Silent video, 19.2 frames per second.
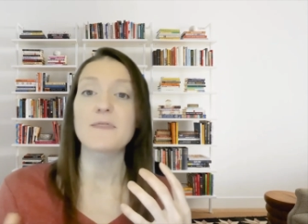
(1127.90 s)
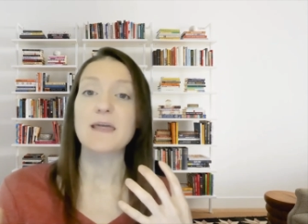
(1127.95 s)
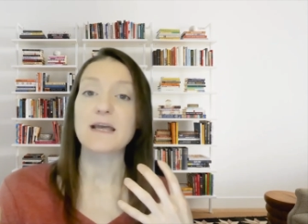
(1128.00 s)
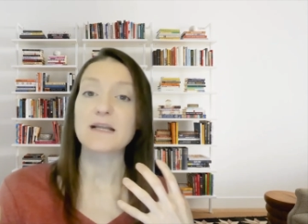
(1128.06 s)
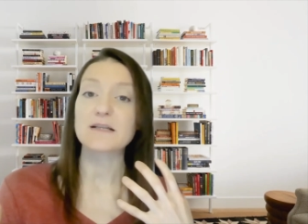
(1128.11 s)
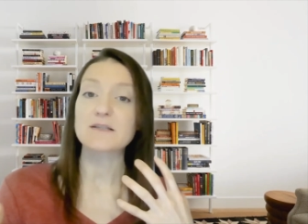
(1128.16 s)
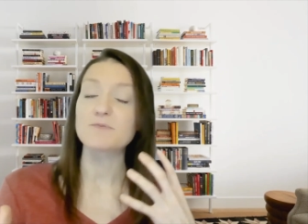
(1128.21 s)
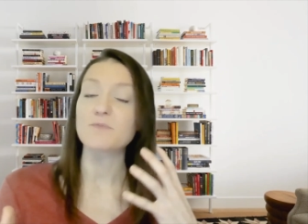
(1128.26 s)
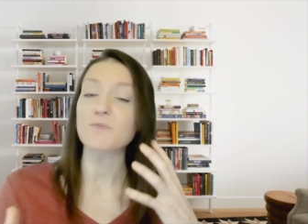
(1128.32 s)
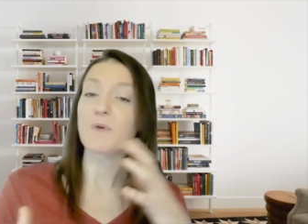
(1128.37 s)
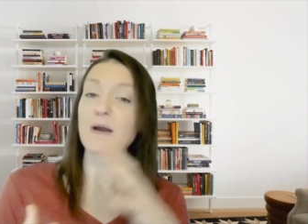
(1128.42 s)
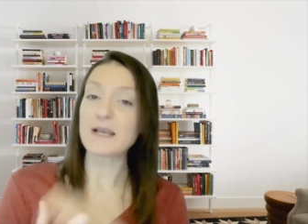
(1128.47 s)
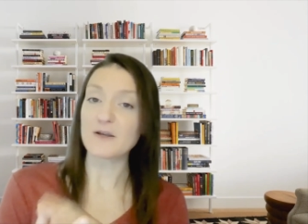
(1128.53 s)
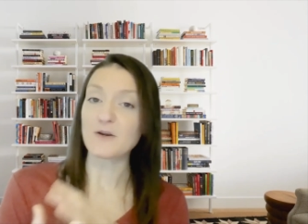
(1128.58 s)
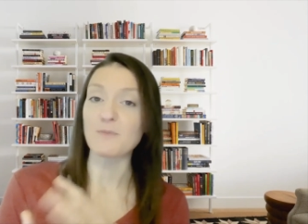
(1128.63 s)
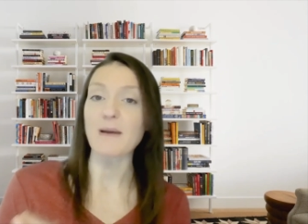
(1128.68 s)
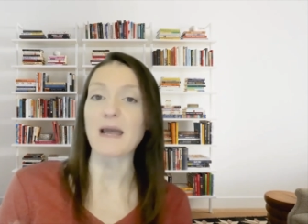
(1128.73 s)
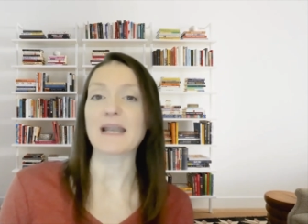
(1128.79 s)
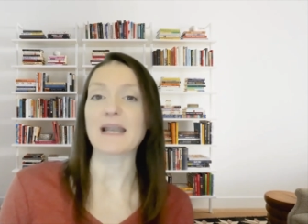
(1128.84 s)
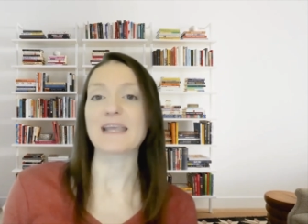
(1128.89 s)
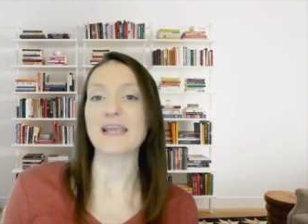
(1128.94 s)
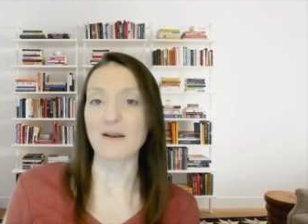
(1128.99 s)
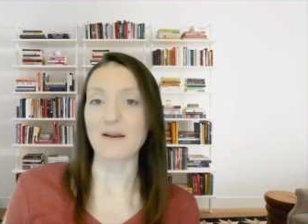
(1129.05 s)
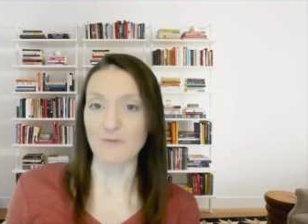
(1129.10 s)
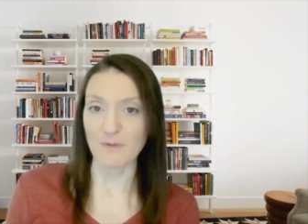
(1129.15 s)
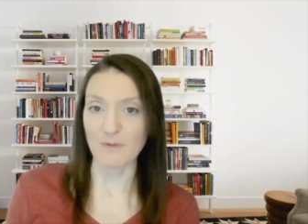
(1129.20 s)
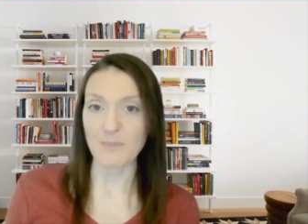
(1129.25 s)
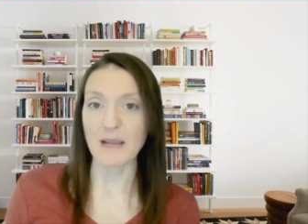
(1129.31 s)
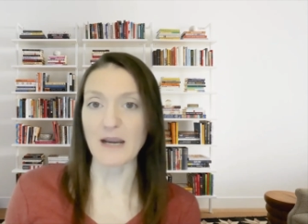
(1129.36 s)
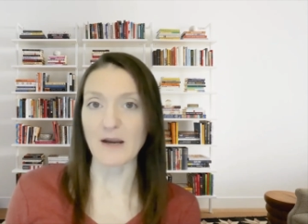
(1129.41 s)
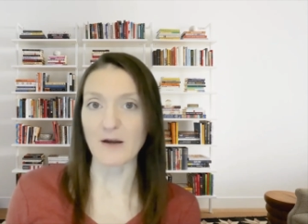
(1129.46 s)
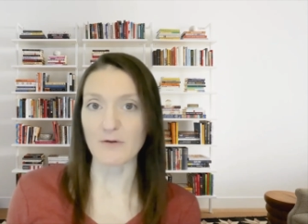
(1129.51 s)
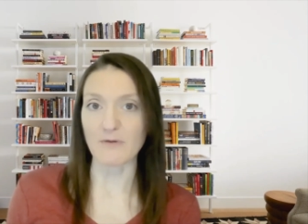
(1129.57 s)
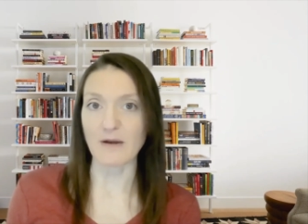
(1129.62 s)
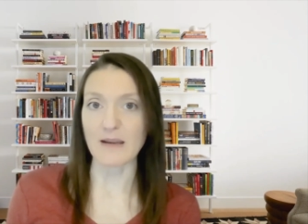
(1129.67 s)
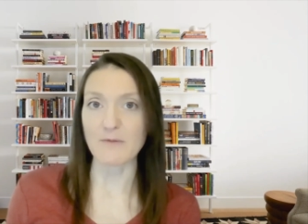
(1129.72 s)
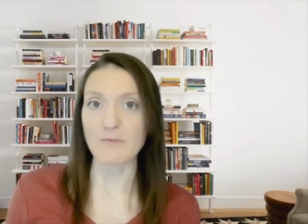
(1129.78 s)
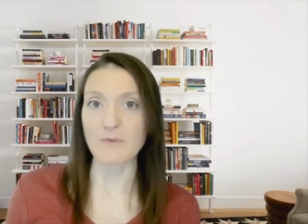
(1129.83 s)
that's when your body can repair,
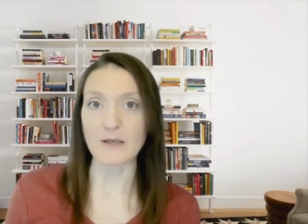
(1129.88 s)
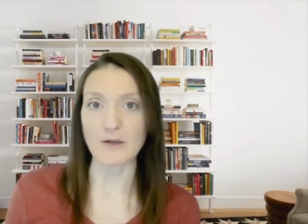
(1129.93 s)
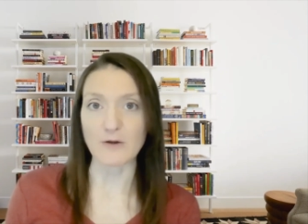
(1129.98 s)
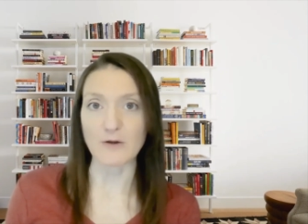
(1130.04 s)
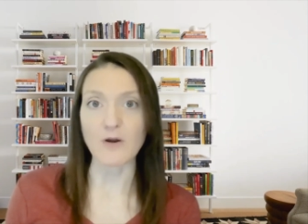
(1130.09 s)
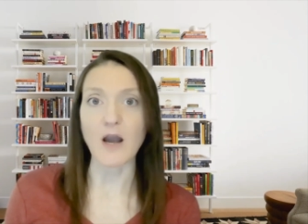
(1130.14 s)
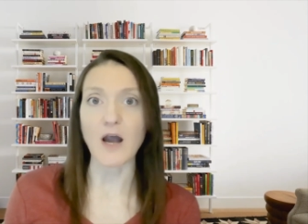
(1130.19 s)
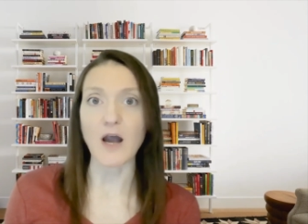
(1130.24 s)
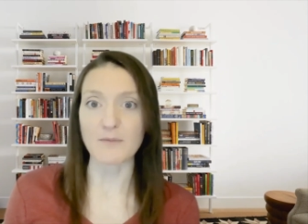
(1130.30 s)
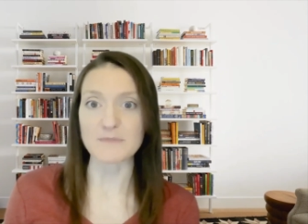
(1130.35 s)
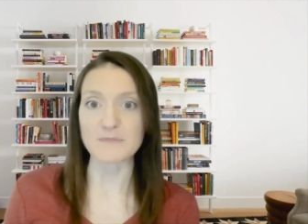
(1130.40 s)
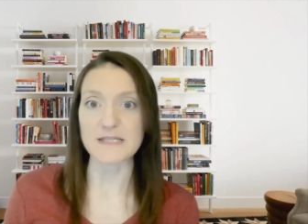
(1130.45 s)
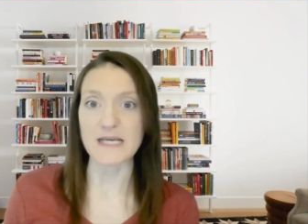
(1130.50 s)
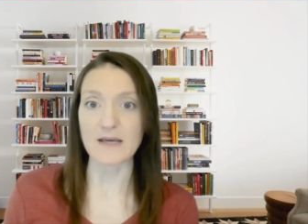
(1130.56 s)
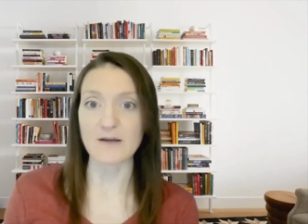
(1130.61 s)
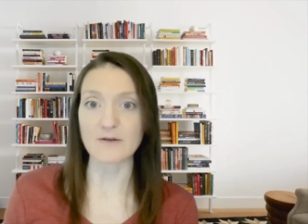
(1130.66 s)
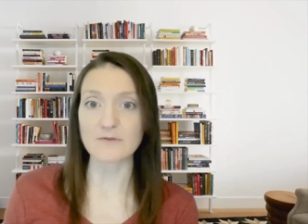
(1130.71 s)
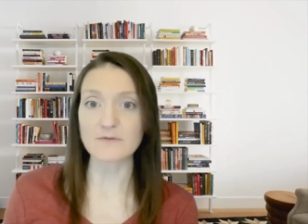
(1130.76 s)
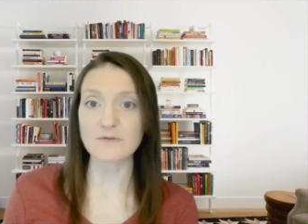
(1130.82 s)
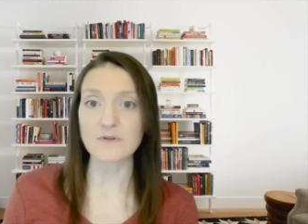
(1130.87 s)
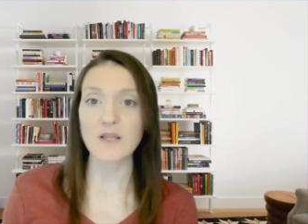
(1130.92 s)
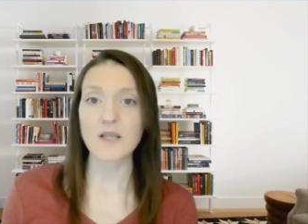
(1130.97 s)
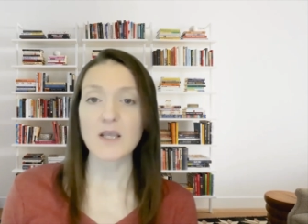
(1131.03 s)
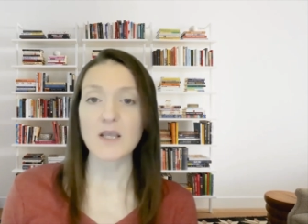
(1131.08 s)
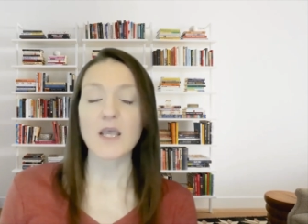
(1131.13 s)
right? When you're calmed down.